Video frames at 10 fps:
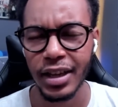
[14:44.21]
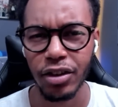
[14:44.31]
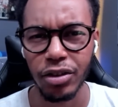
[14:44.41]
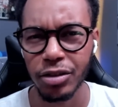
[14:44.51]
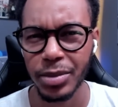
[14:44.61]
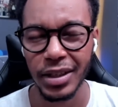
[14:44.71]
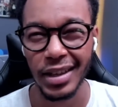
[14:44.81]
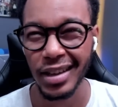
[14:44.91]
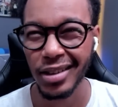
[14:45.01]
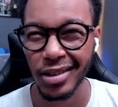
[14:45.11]
and girls being
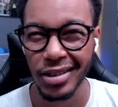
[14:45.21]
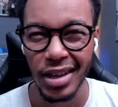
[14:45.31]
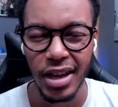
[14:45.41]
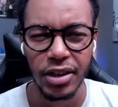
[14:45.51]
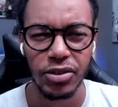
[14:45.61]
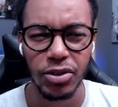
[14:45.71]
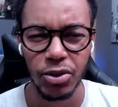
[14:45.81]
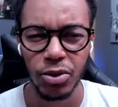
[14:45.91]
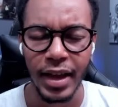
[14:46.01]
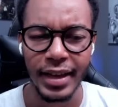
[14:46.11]
killed
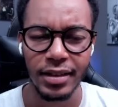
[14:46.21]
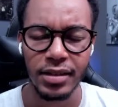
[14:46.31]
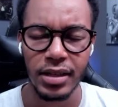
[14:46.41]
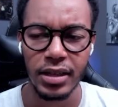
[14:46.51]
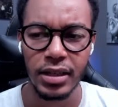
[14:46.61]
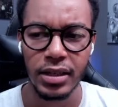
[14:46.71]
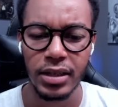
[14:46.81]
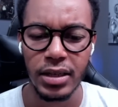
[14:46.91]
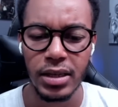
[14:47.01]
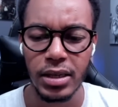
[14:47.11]
to I guess
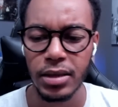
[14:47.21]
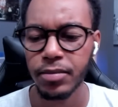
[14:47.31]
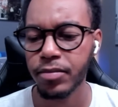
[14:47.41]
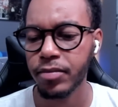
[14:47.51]
the